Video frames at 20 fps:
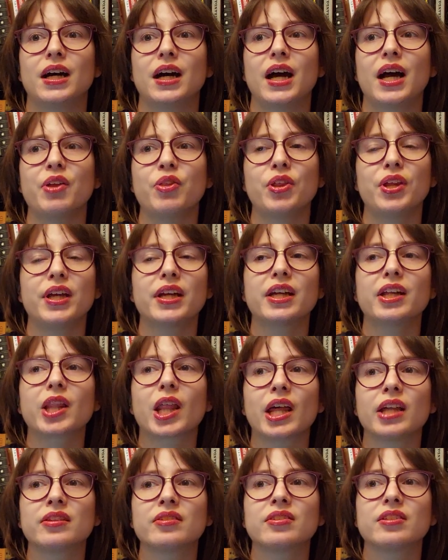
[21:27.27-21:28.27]
I think
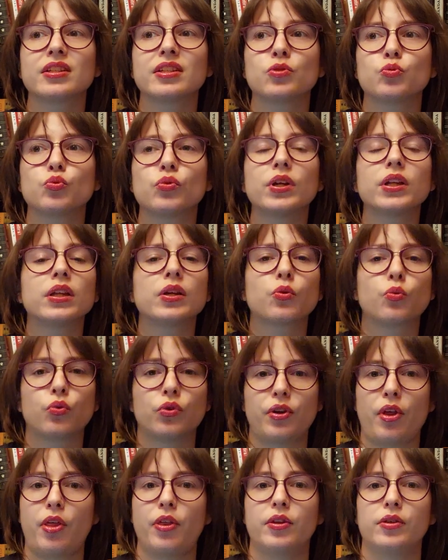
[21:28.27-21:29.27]
that it's really
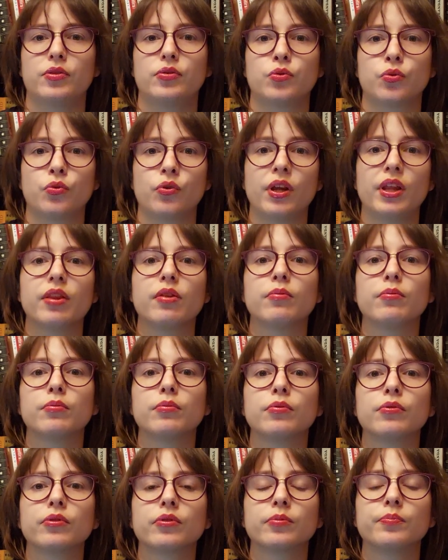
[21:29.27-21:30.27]
worth it to read the
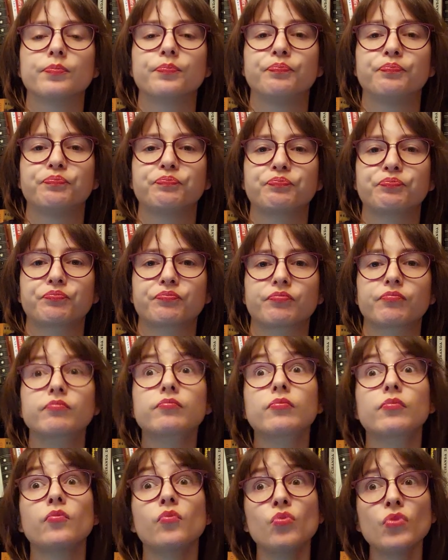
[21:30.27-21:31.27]
book.
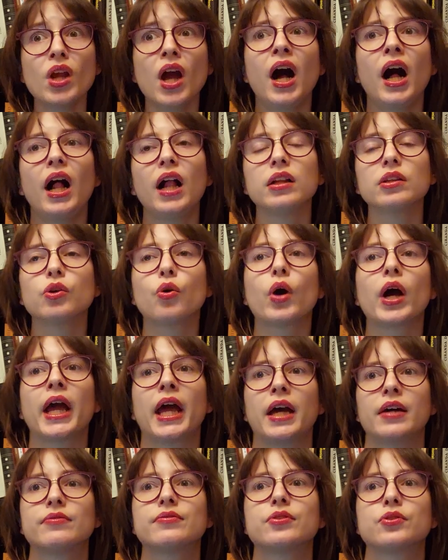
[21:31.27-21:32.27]
Although I
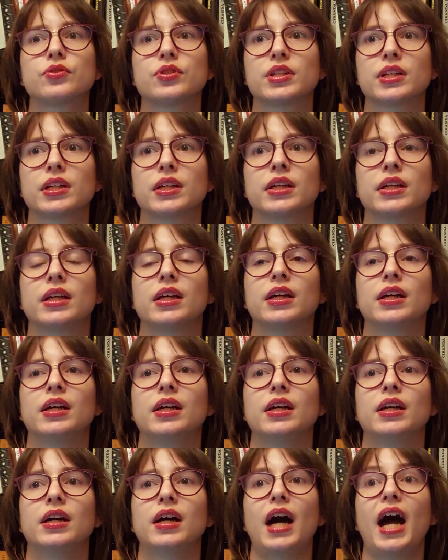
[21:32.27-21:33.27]
have to say,
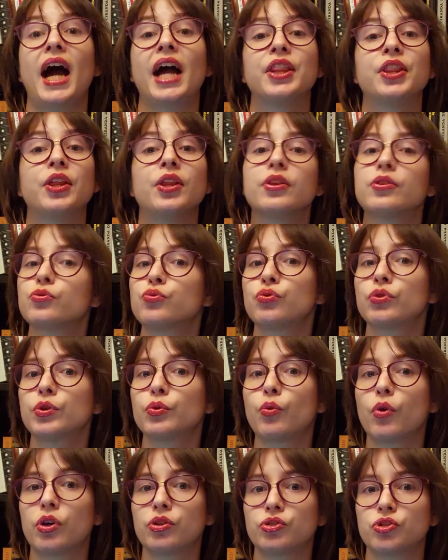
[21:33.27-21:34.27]
I didn't
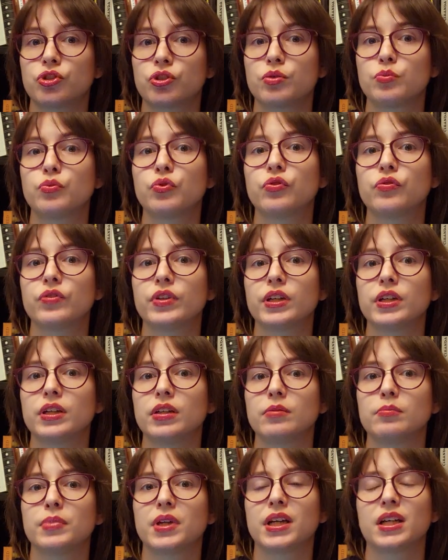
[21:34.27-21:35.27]
rewatch the
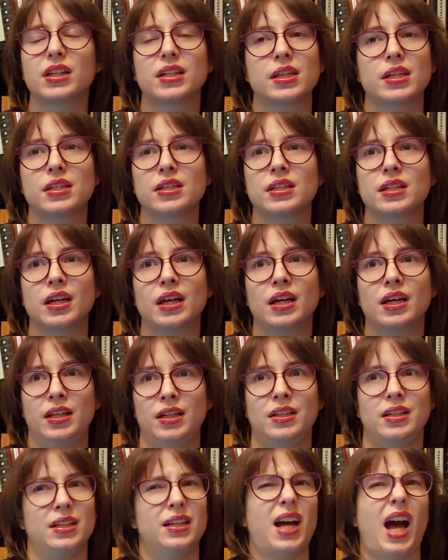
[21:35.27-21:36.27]
movie because
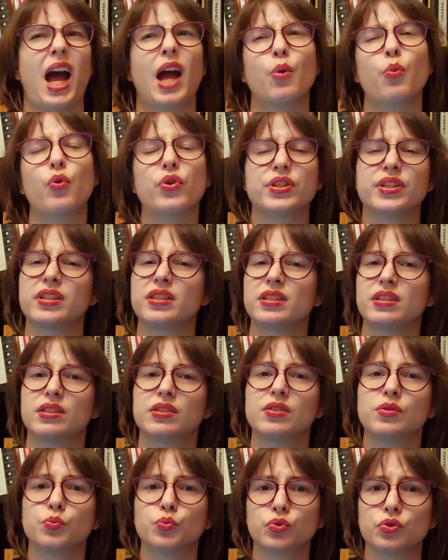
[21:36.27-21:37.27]
I wasn't
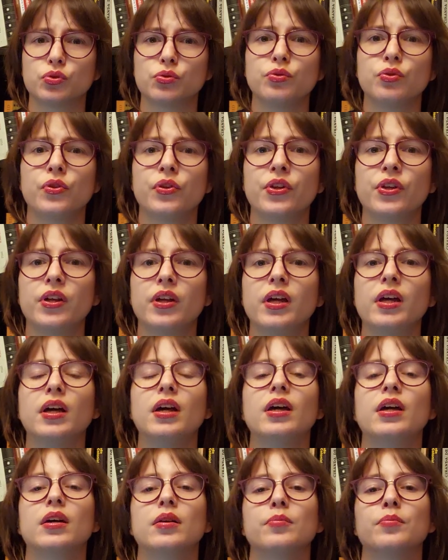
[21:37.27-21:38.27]
in the mood,
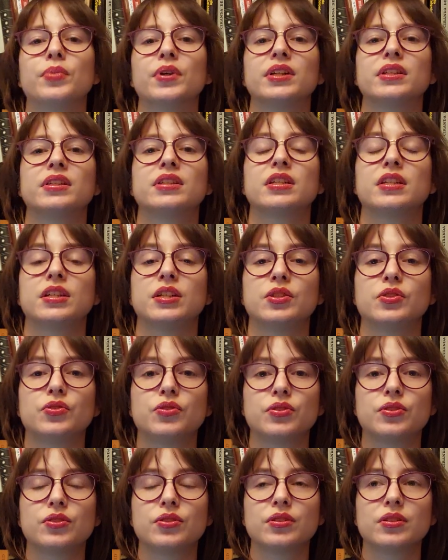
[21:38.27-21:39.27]
but
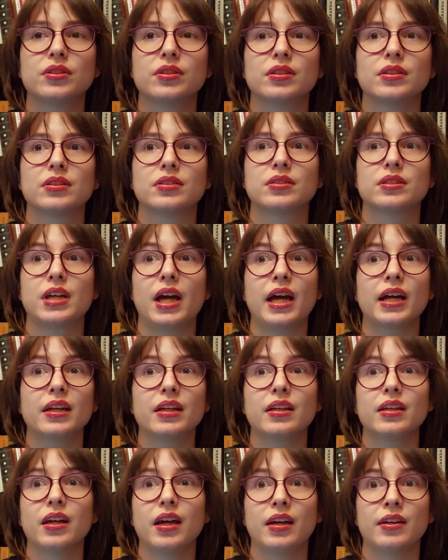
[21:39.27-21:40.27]
is as
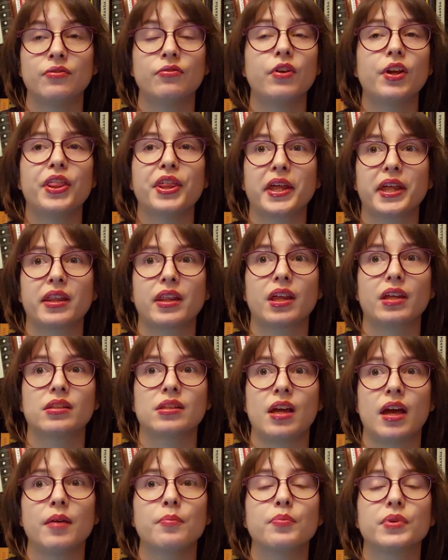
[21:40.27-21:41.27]
I everything that
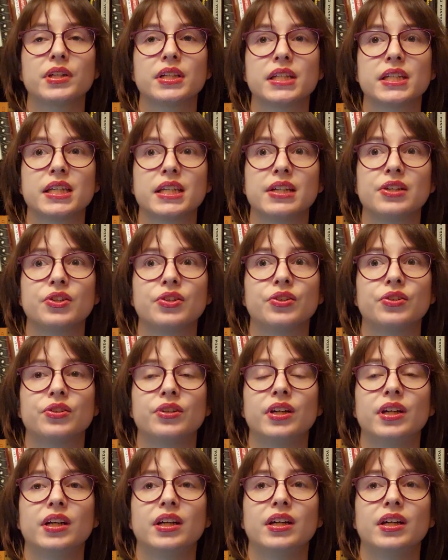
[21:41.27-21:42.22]
happens here,